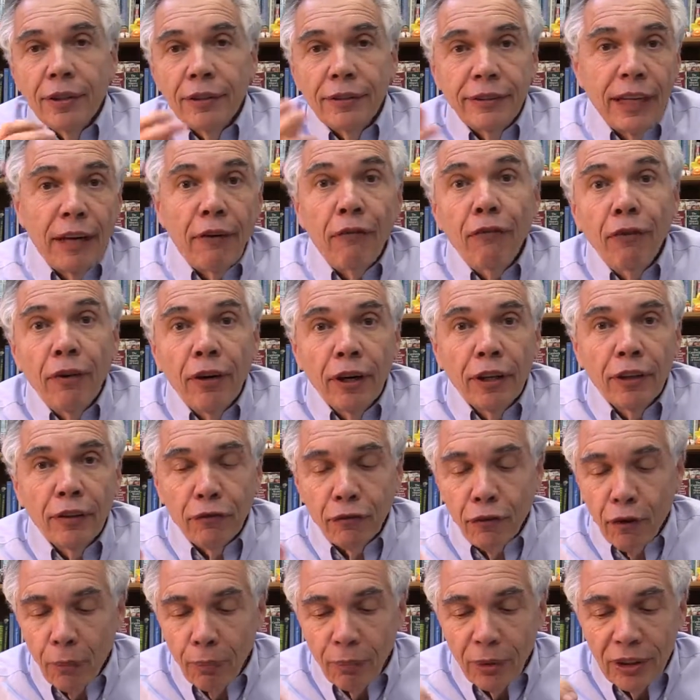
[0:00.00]
different
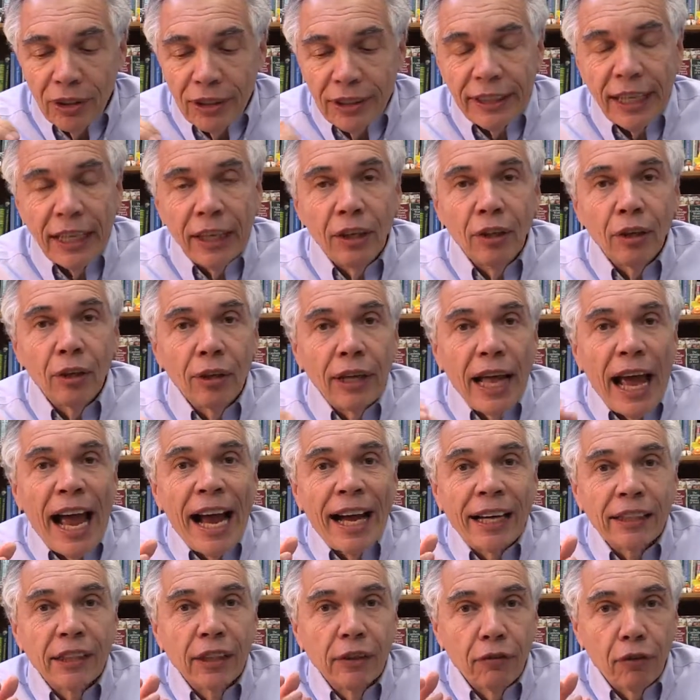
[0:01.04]
from single
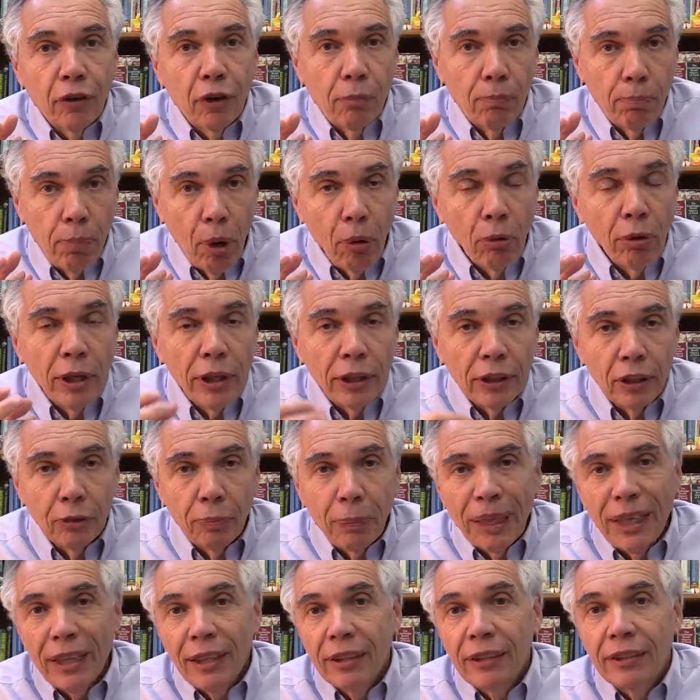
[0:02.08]
active components
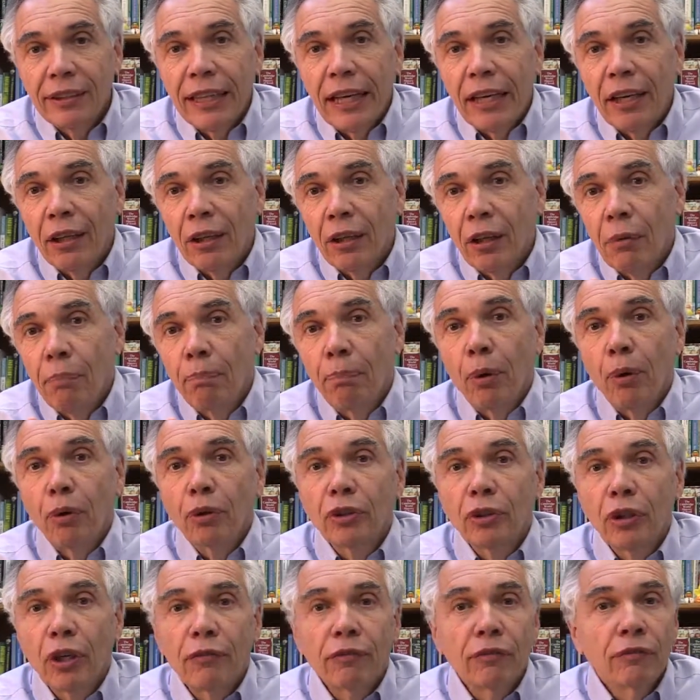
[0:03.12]
because they are
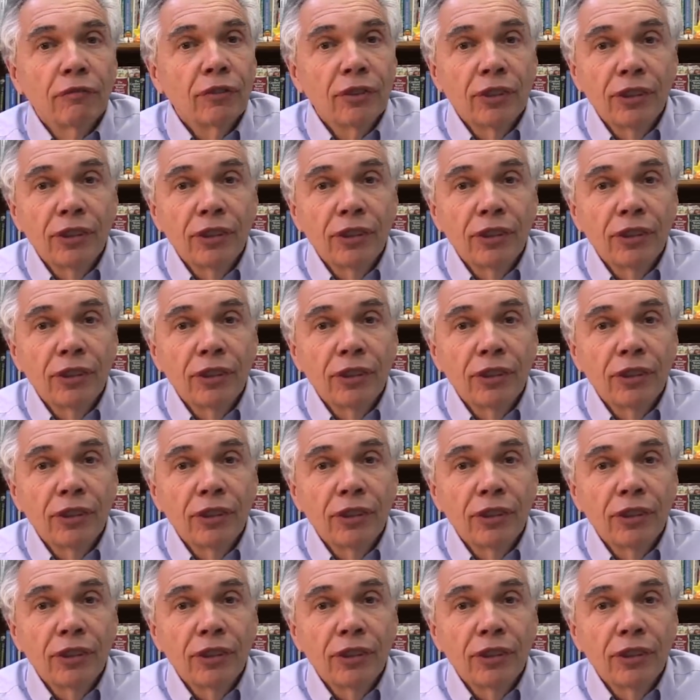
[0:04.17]
composed of